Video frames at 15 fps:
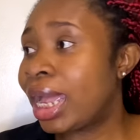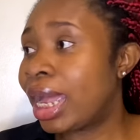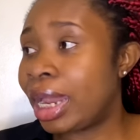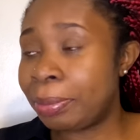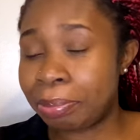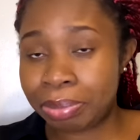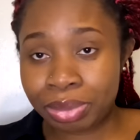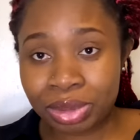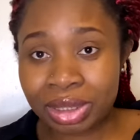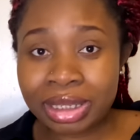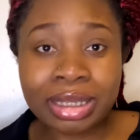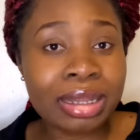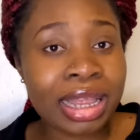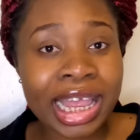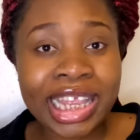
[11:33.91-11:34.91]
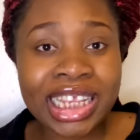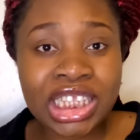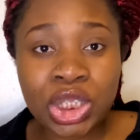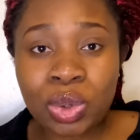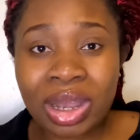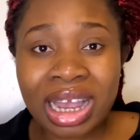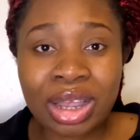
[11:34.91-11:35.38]
And
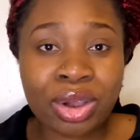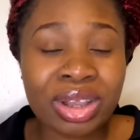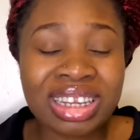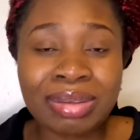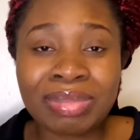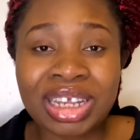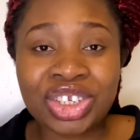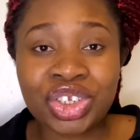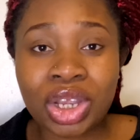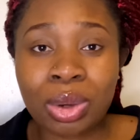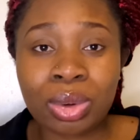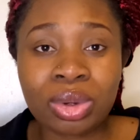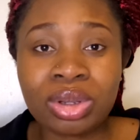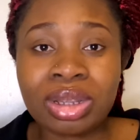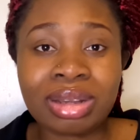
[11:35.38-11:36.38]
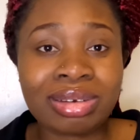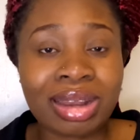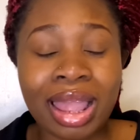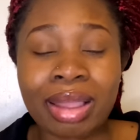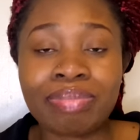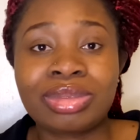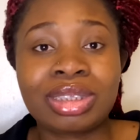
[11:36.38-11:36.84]
agency worker, I call them a show,
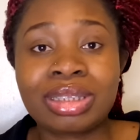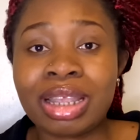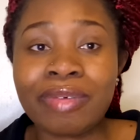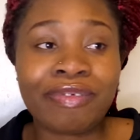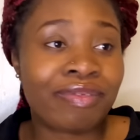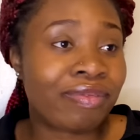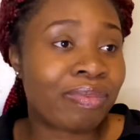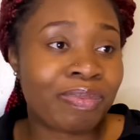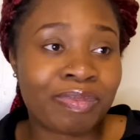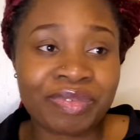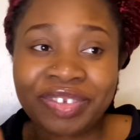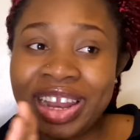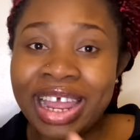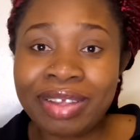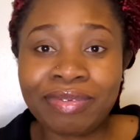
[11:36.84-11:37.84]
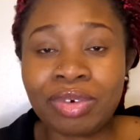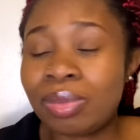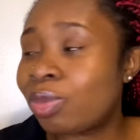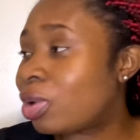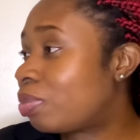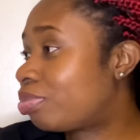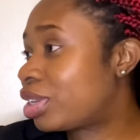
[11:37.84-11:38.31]
like, they've fly
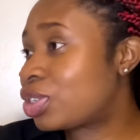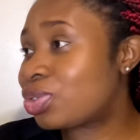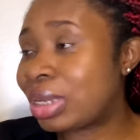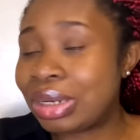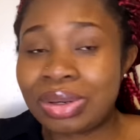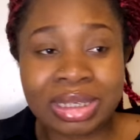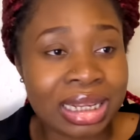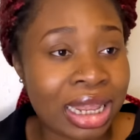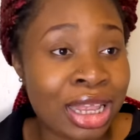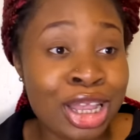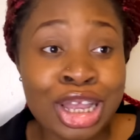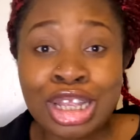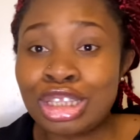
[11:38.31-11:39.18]
from one place to another.